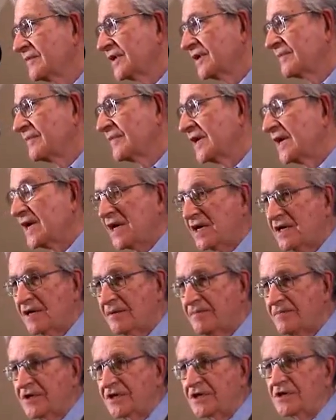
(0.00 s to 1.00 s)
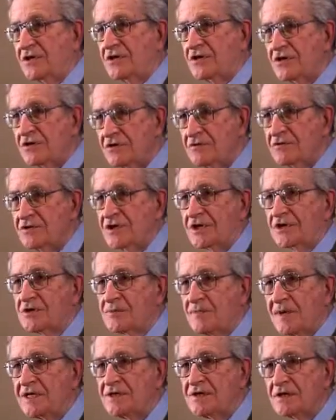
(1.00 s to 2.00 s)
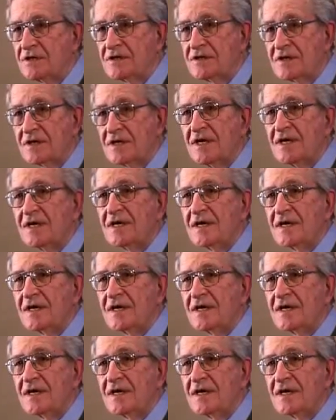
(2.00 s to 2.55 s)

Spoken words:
They add up to huge expenses.